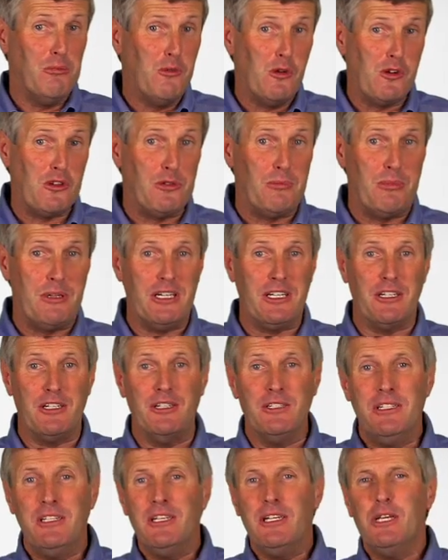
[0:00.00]
the more the
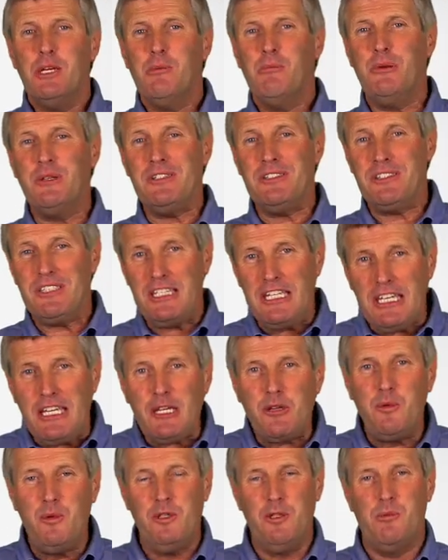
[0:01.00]
better, but it's
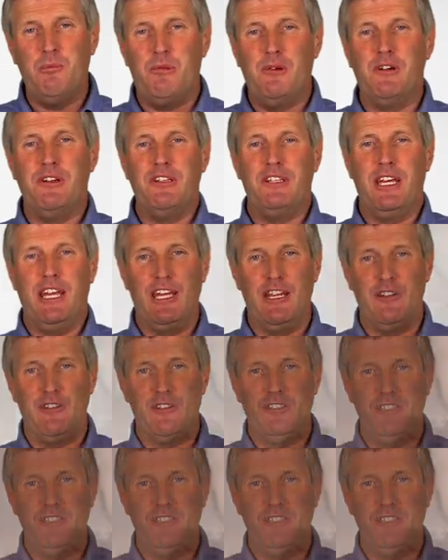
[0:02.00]
equally important to air